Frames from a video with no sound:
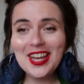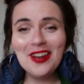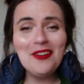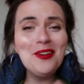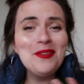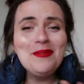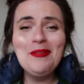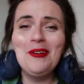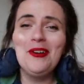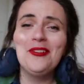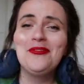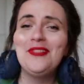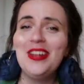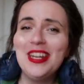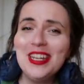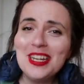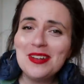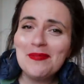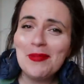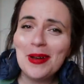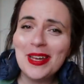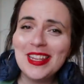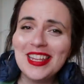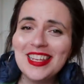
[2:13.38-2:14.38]
I'm not
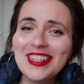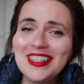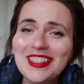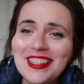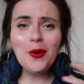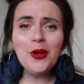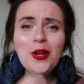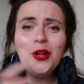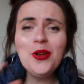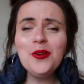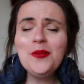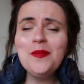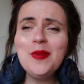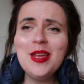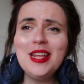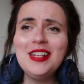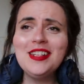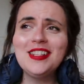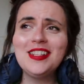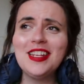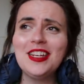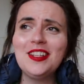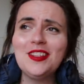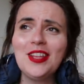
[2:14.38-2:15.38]
offended by this. I by no
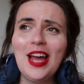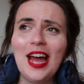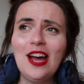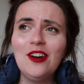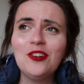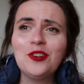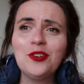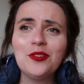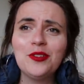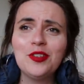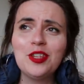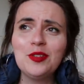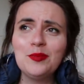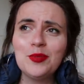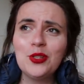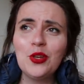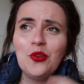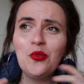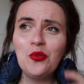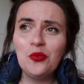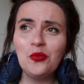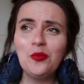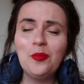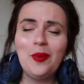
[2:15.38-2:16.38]
means think that algorithms
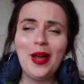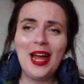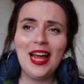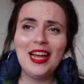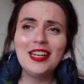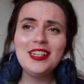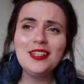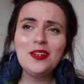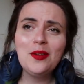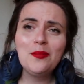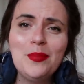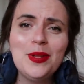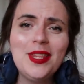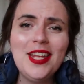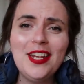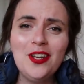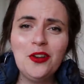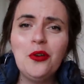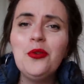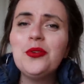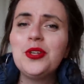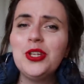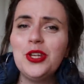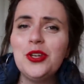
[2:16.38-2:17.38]
are all bad, but they're
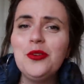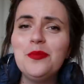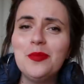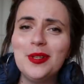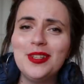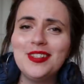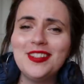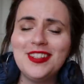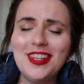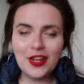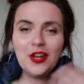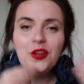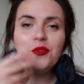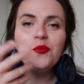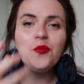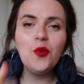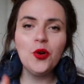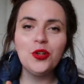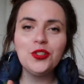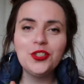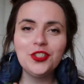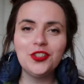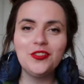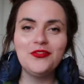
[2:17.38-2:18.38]
not humans. They don't
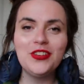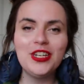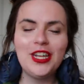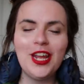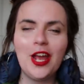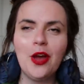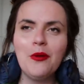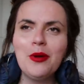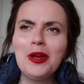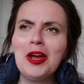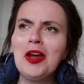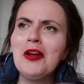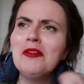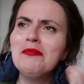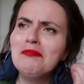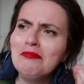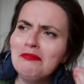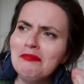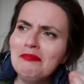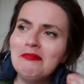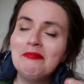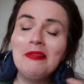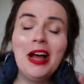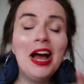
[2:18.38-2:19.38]
watch the video and go,
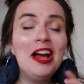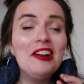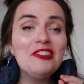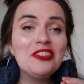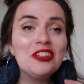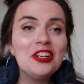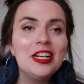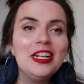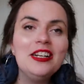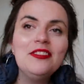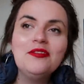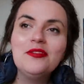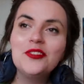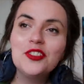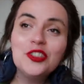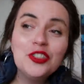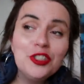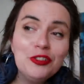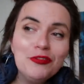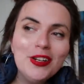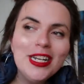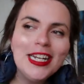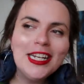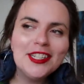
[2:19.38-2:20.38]
actually,
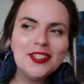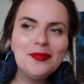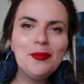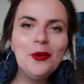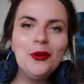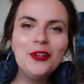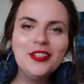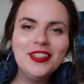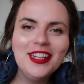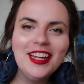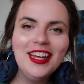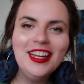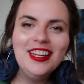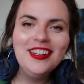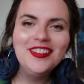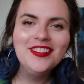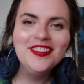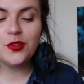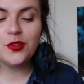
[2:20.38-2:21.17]
she really has a point there.